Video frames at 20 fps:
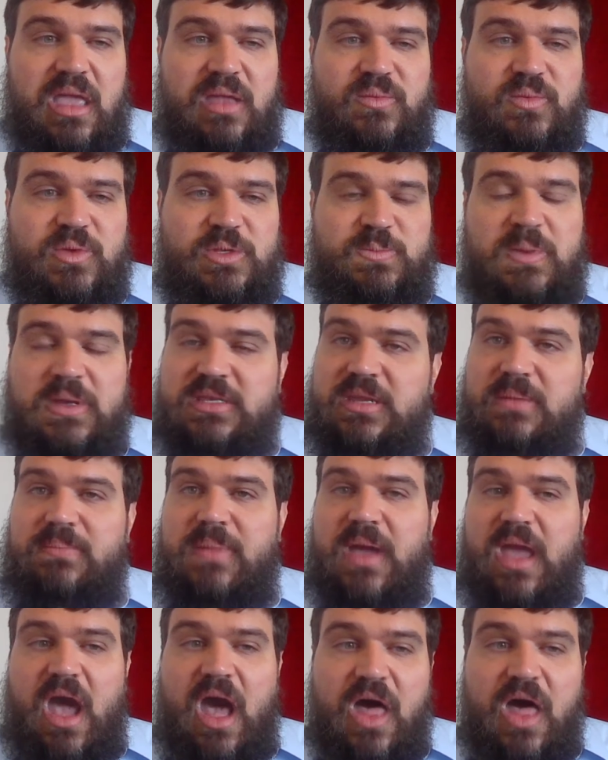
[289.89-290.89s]
and was picked up
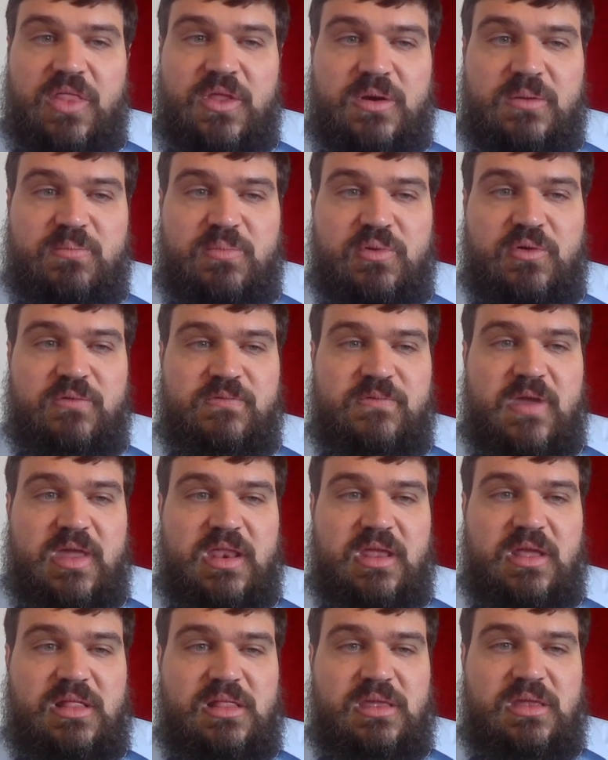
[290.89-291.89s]
by other
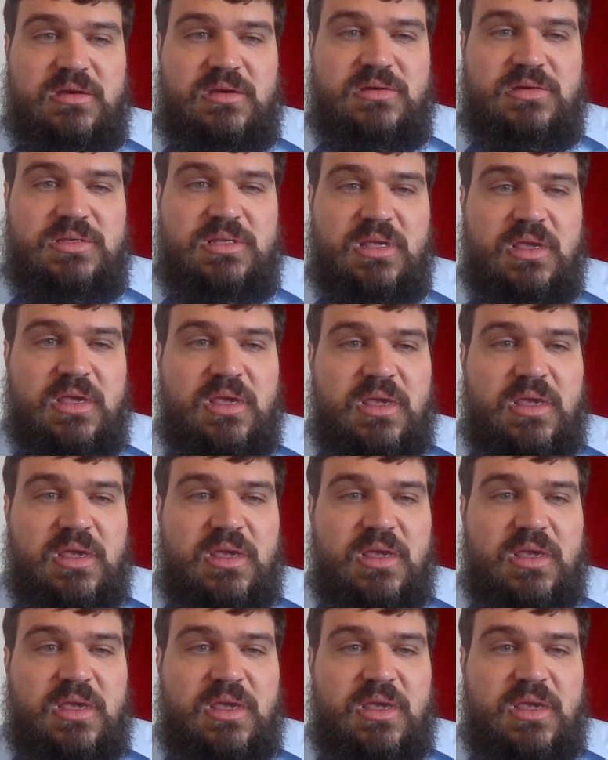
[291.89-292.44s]
prophetic leaders.